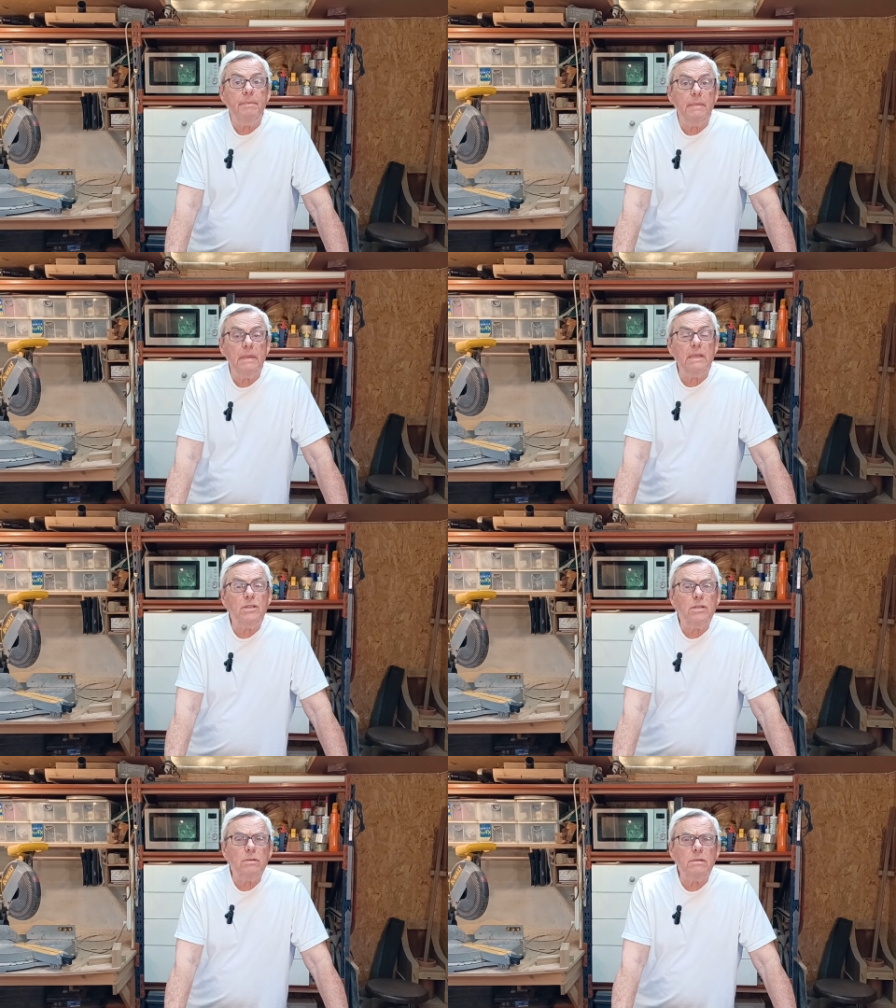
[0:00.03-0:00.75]
there's
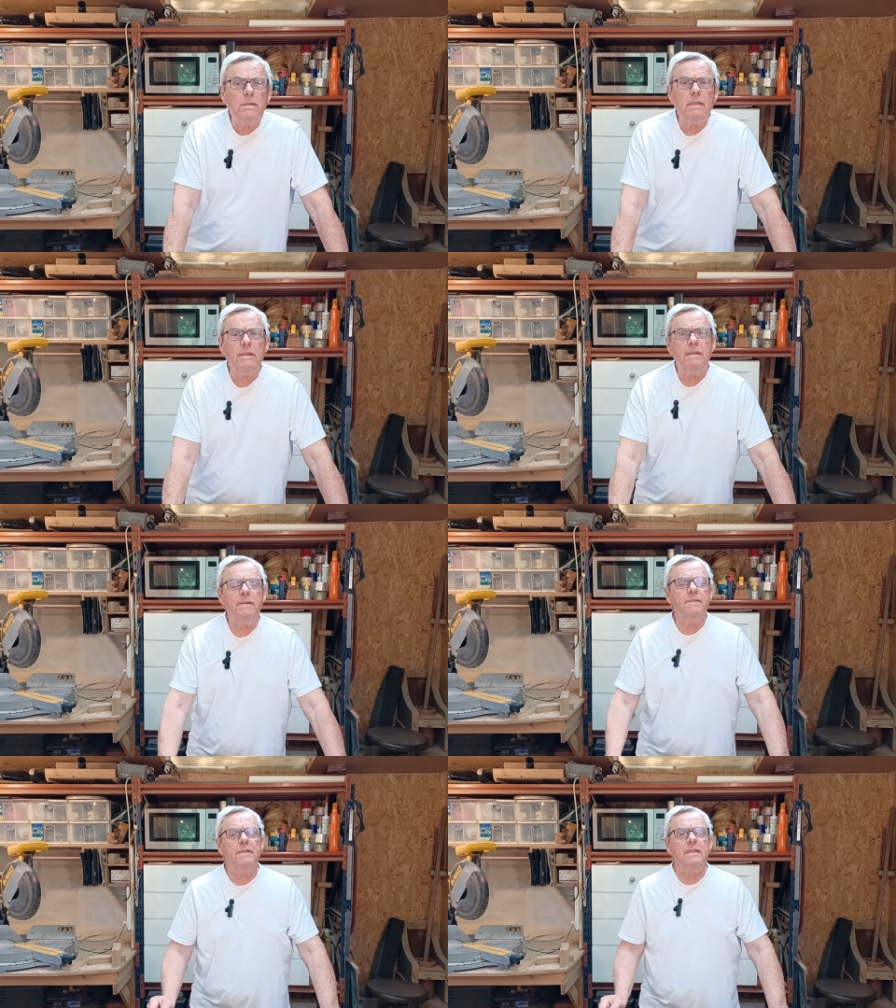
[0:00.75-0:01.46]
dozens of
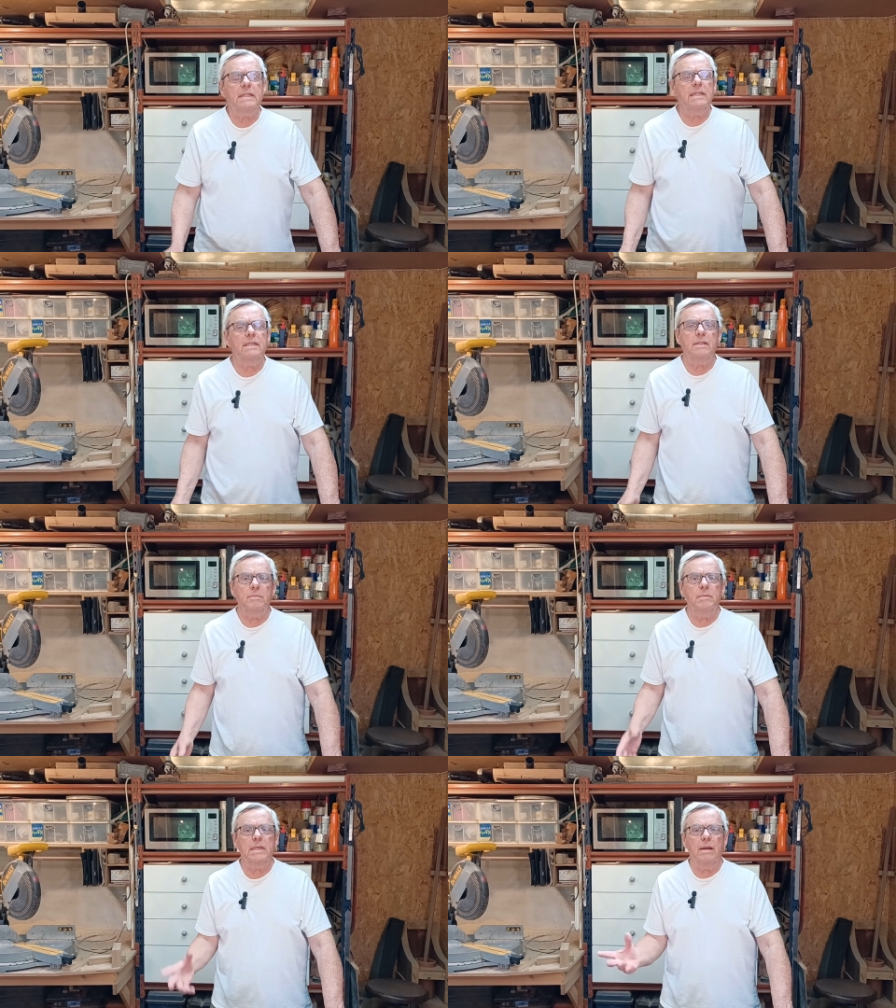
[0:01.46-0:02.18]
different
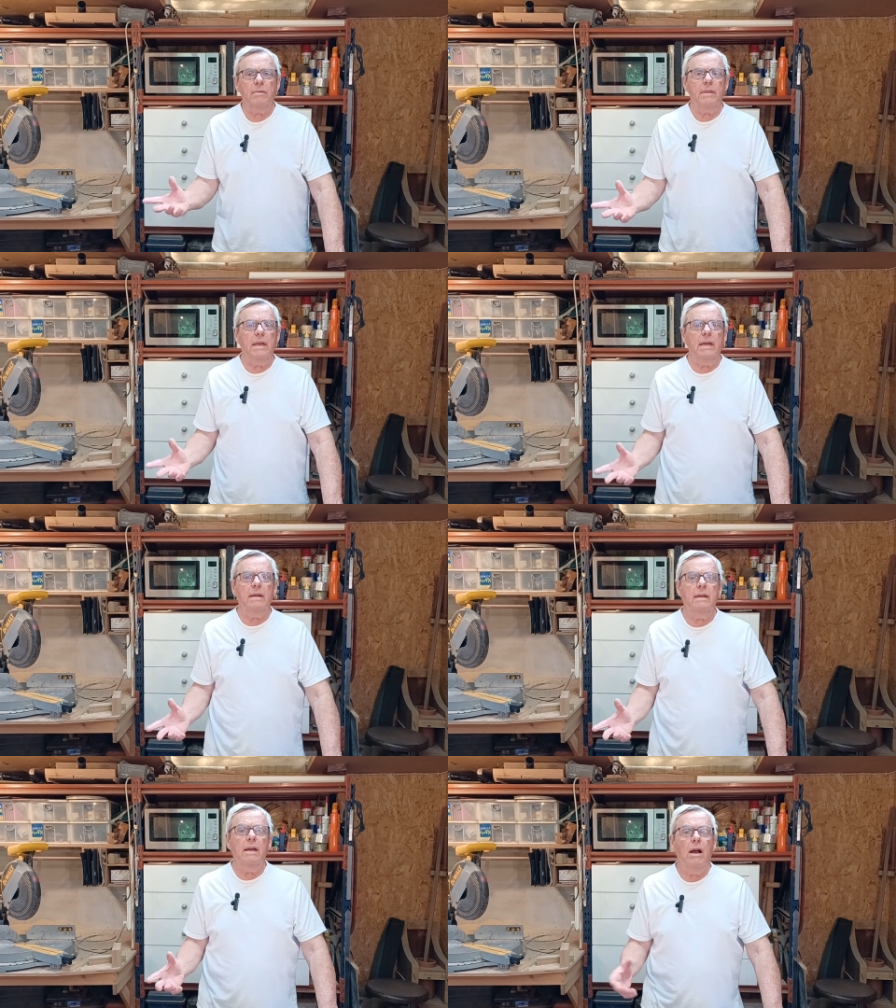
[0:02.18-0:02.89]
systems out there,
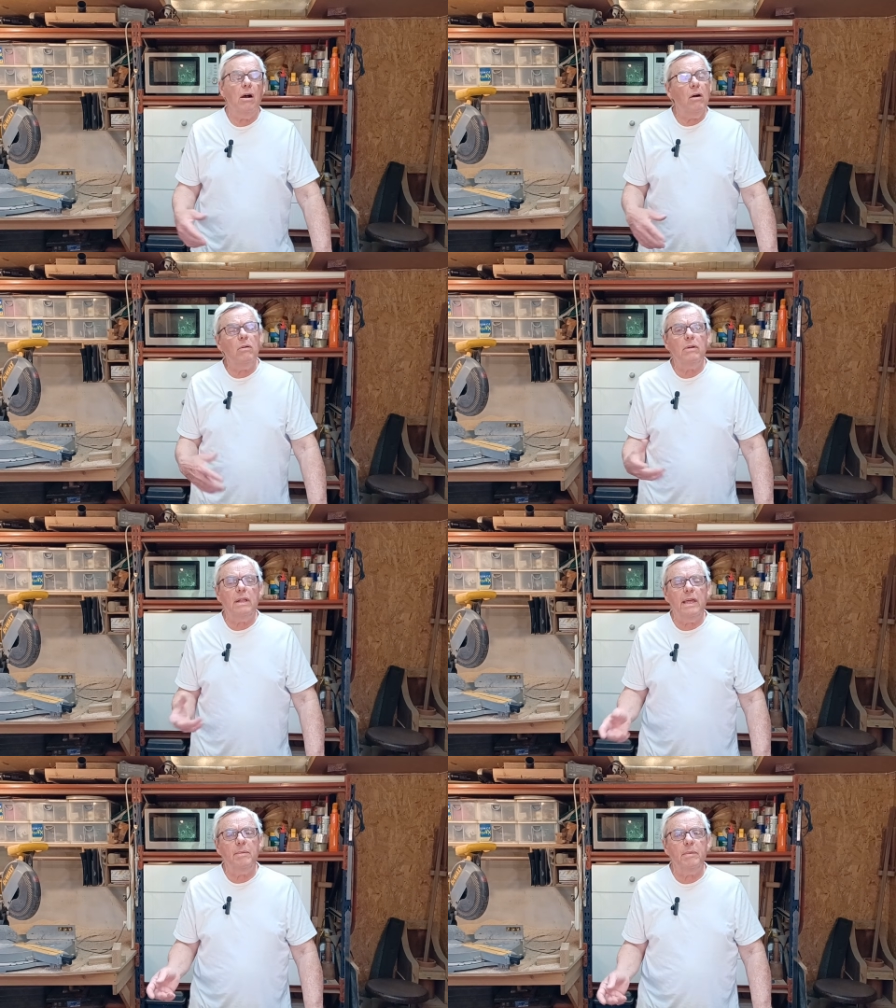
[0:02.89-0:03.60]
all
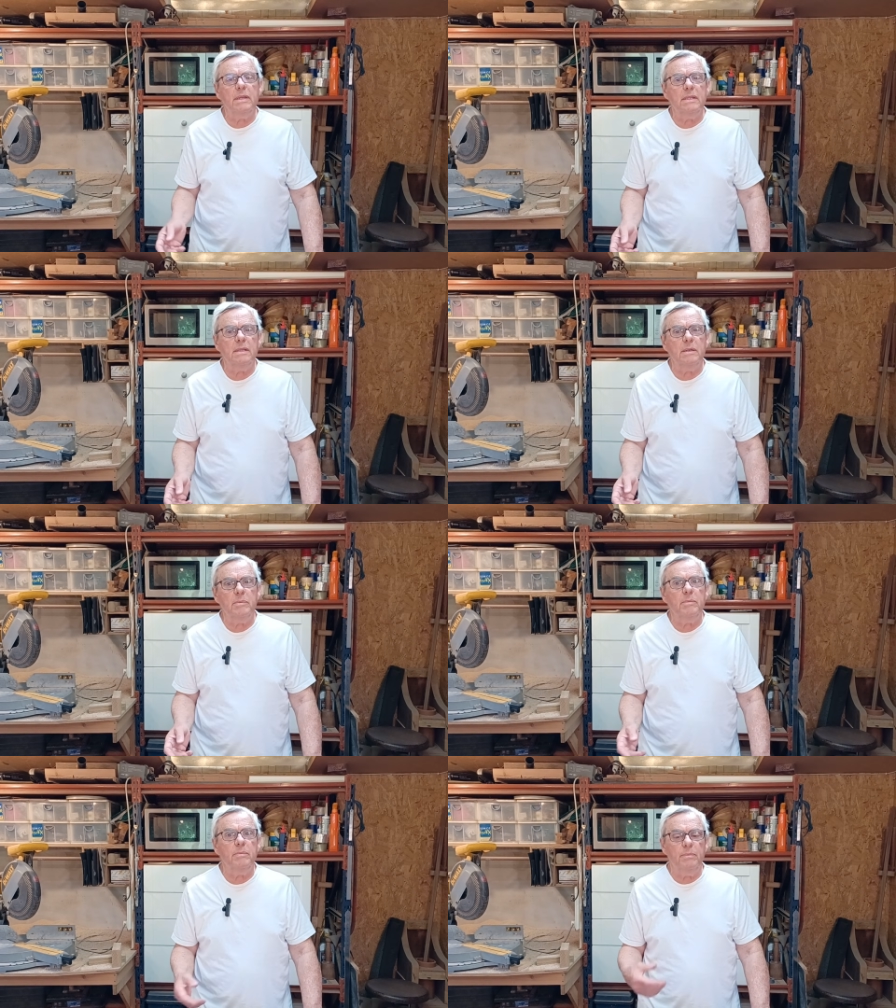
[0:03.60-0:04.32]
claiming
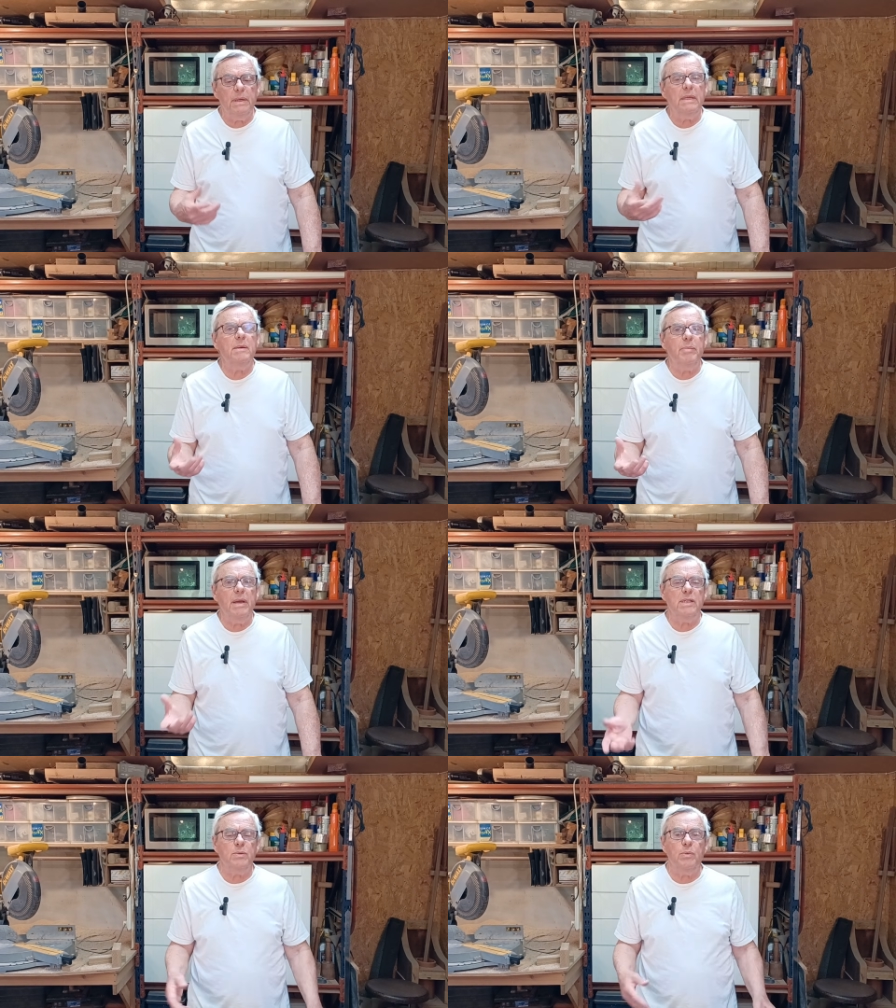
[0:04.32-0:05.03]
to be the
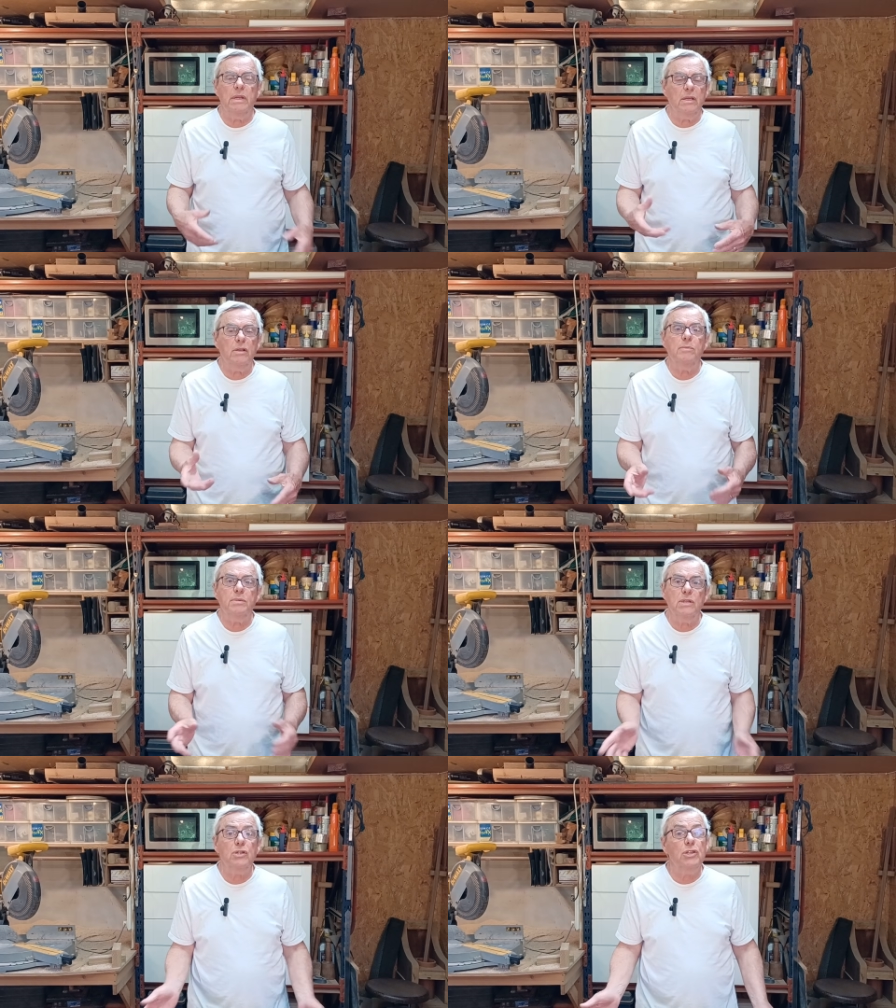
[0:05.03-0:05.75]
best when it
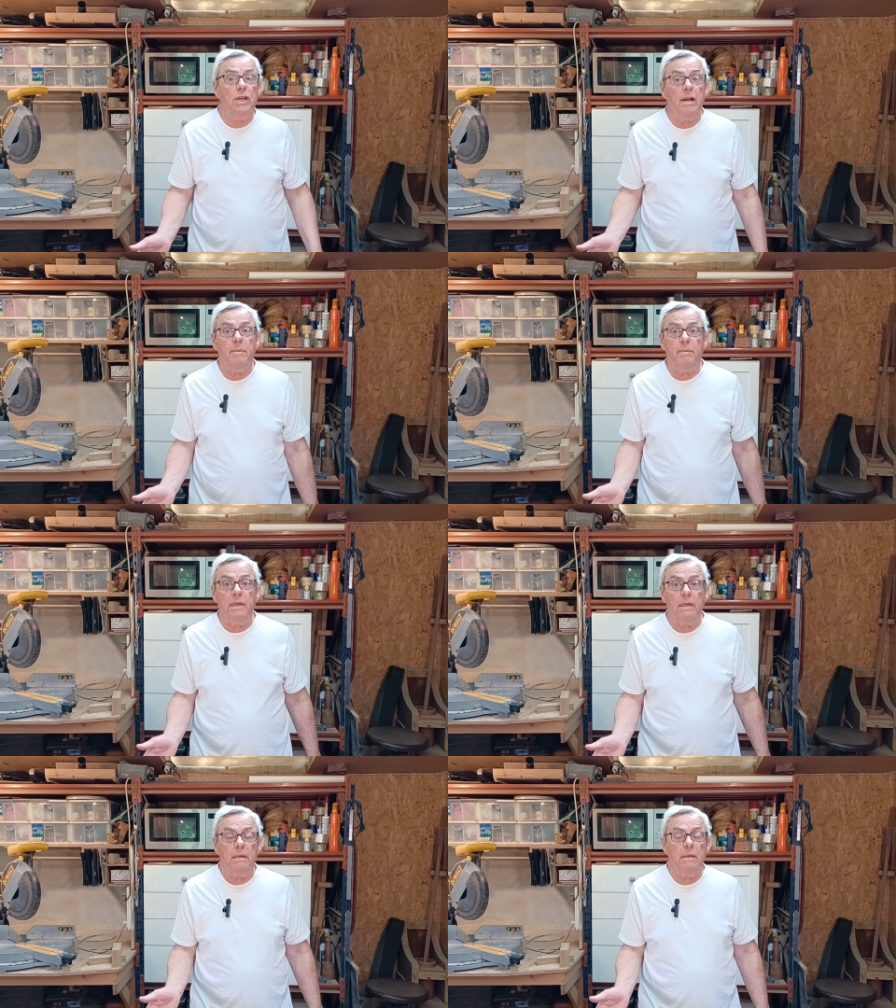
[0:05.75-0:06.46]
comes to sharpening.